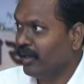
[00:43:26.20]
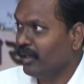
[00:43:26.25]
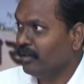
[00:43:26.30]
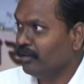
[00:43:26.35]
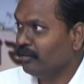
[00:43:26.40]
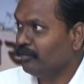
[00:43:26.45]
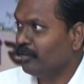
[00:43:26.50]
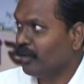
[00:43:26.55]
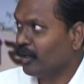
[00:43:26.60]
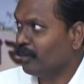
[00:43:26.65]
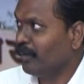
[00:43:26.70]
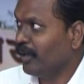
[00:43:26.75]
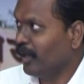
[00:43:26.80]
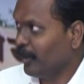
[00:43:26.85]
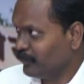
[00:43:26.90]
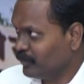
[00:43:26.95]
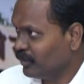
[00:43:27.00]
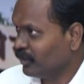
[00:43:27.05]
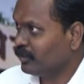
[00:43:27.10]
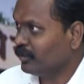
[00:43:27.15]
value for my
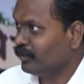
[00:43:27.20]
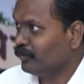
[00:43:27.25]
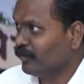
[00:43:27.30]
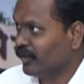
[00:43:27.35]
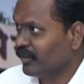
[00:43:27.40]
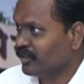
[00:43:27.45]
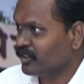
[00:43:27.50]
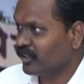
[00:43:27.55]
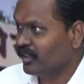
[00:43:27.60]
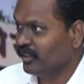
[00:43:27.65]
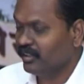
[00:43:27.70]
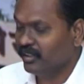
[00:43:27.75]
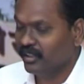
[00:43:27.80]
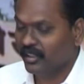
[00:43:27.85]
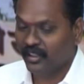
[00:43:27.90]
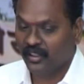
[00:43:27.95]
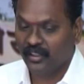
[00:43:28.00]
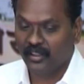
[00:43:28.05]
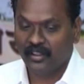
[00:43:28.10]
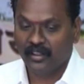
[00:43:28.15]
objective function
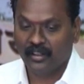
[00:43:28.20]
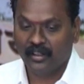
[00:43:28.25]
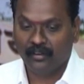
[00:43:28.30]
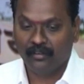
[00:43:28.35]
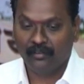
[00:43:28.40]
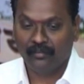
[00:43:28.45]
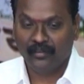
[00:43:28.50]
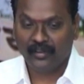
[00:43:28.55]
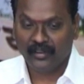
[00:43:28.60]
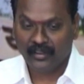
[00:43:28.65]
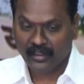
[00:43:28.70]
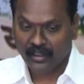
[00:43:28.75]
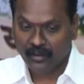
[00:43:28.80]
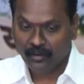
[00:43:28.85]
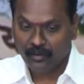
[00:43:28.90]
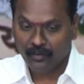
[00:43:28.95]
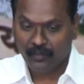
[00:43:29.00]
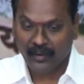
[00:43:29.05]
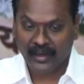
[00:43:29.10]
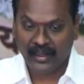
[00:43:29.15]

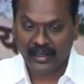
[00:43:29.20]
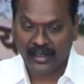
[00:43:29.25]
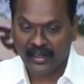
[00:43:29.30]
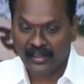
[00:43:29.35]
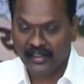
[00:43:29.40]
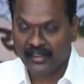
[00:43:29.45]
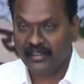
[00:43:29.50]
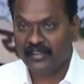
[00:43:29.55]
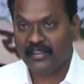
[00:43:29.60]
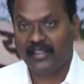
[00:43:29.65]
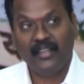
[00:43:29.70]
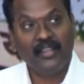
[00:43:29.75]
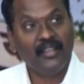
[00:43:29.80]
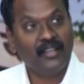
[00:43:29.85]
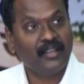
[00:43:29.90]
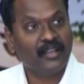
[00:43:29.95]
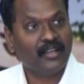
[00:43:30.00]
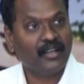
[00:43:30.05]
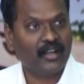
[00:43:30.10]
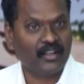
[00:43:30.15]
without violating the
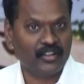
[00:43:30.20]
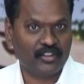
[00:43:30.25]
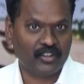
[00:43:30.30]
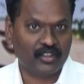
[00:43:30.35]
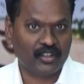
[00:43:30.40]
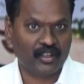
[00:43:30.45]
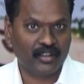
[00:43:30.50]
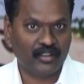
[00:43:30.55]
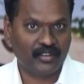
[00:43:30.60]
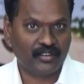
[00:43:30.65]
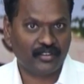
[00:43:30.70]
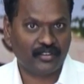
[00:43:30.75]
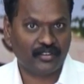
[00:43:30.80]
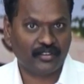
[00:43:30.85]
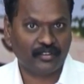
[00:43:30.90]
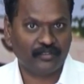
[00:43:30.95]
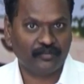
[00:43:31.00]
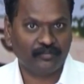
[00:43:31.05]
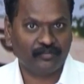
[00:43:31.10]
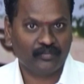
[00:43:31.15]

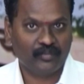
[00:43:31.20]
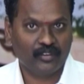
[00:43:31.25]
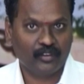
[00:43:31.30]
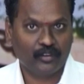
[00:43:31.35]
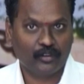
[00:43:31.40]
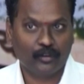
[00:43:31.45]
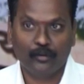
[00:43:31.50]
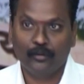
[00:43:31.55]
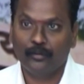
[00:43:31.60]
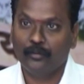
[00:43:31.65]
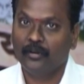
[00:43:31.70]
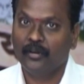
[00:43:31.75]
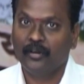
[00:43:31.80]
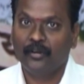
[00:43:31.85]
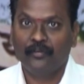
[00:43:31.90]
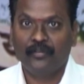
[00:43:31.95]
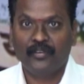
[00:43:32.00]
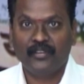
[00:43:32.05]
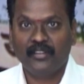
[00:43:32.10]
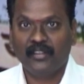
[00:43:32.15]
constraints. So
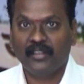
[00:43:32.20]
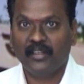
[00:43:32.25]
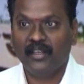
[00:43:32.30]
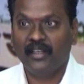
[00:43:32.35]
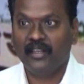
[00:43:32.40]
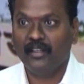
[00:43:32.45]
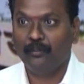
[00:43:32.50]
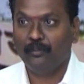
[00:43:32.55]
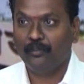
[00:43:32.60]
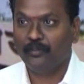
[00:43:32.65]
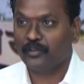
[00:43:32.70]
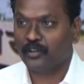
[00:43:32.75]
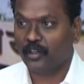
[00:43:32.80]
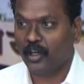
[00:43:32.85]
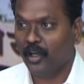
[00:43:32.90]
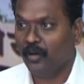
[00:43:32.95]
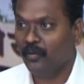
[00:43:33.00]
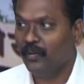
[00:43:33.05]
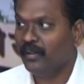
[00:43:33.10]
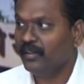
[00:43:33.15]
physically
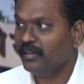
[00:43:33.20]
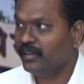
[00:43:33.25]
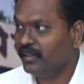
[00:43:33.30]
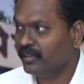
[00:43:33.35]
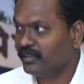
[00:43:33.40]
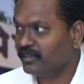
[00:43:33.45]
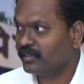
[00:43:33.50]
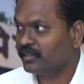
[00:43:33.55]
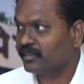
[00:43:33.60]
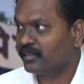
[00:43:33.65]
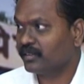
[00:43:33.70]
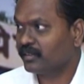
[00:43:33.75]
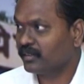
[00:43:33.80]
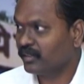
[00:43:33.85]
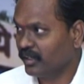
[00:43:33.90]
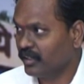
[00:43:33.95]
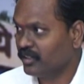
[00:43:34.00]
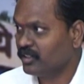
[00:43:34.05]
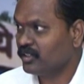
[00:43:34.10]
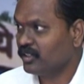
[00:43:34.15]
solving these
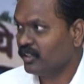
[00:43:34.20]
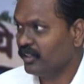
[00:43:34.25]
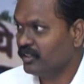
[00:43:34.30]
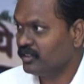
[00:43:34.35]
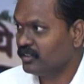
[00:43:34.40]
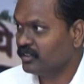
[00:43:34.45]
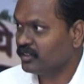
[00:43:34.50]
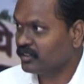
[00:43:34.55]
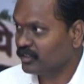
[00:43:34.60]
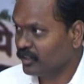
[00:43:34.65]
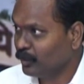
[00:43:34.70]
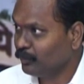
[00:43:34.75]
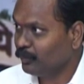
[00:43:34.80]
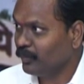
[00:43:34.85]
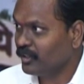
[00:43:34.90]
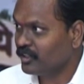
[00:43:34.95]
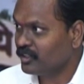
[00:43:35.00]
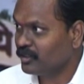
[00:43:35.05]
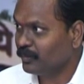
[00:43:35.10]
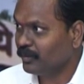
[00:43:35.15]
constraints is not
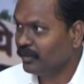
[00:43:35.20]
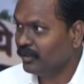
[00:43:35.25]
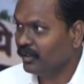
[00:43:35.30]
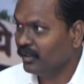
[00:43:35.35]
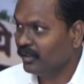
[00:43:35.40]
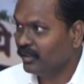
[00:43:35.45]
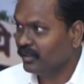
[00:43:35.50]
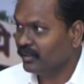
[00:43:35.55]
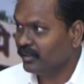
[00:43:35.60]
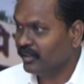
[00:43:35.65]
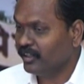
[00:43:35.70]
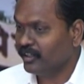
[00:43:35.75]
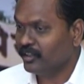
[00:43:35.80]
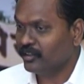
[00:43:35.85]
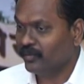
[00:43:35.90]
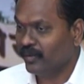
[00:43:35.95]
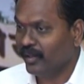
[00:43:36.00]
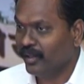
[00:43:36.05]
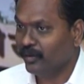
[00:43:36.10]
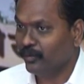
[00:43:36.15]
possible that
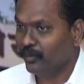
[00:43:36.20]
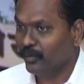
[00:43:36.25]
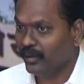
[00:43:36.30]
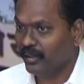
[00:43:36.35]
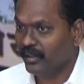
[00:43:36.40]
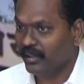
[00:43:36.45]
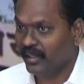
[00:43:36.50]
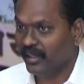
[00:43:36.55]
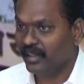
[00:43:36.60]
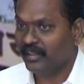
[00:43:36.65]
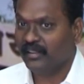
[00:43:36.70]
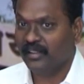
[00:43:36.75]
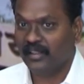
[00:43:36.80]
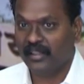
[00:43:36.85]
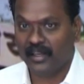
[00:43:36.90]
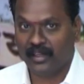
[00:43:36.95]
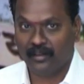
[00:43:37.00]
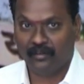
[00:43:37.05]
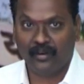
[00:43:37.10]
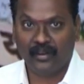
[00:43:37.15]
is where we take the
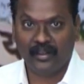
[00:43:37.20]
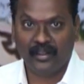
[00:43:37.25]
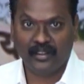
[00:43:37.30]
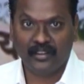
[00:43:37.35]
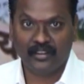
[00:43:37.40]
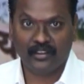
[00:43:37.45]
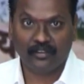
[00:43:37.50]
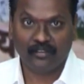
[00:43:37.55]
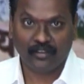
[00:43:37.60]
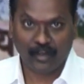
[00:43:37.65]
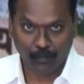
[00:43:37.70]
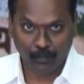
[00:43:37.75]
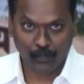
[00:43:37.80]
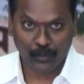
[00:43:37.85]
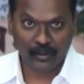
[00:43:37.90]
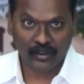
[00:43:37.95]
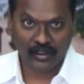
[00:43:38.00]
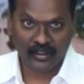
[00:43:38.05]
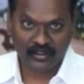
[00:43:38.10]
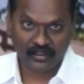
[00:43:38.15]
advantage of
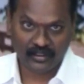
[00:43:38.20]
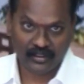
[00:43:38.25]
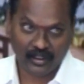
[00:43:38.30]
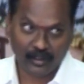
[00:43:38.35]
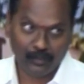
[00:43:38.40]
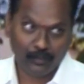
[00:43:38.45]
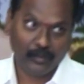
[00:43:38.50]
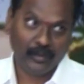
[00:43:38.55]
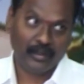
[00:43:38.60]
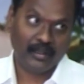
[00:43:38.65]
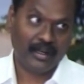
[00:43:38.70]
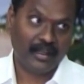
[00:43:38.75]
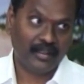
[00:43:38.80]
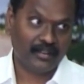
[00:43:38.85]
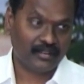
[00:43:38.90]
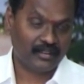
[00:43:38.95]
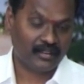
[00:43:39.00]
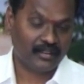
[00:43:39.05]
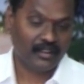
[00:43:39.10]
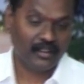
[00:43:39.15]
computers and we
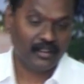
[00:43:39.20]
class